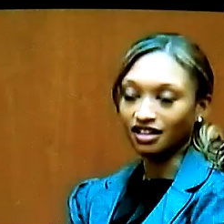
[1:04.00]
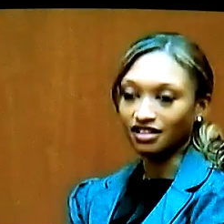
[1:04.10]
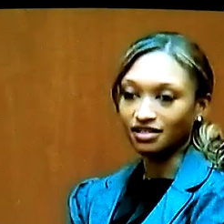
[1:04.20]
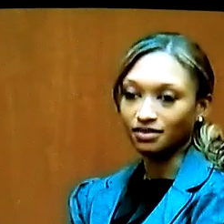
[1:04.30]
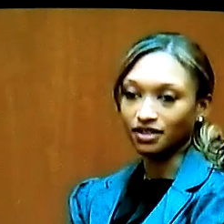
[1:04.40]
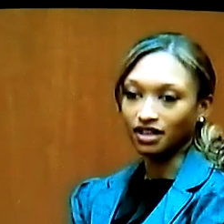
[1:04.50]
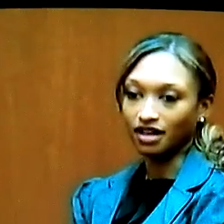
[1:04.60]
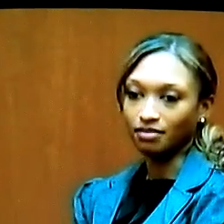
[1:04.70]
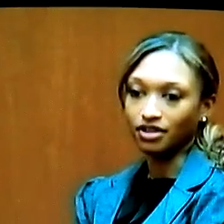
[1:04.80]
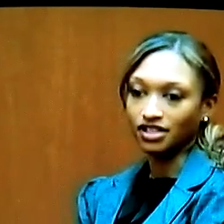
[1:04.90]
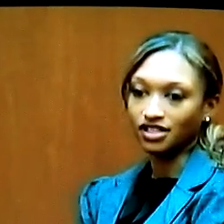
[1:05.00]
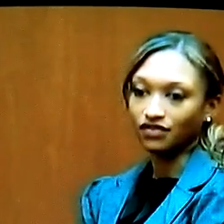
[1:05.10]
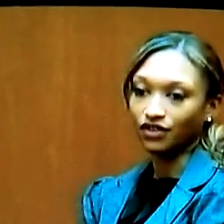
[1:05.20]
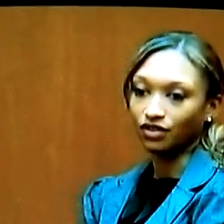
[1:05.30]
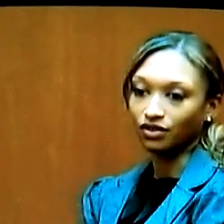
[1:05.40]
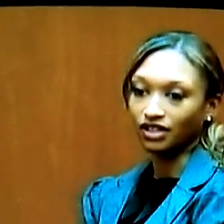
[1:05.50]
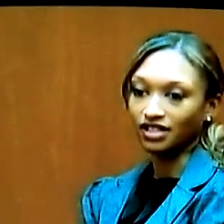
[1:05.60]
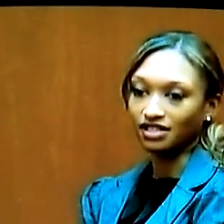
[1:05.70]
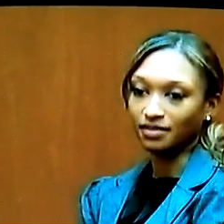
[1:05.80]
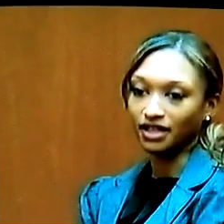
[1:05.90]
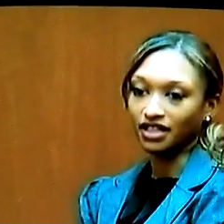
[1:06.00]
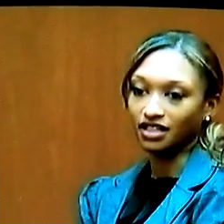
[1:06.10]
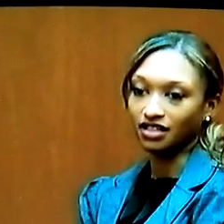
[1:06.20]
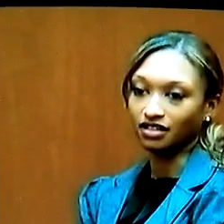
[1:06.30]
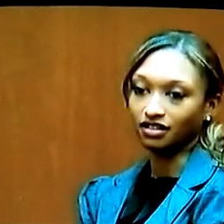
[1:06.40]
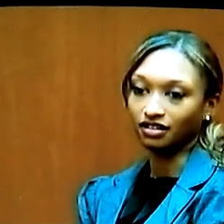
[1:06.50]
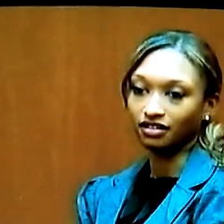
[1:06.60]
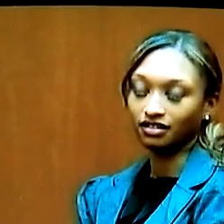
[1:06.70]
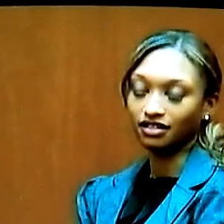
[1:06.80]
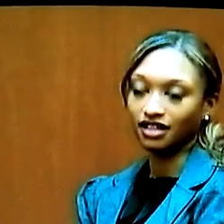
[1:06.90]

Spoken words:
that's when I pressed the phone against my ear,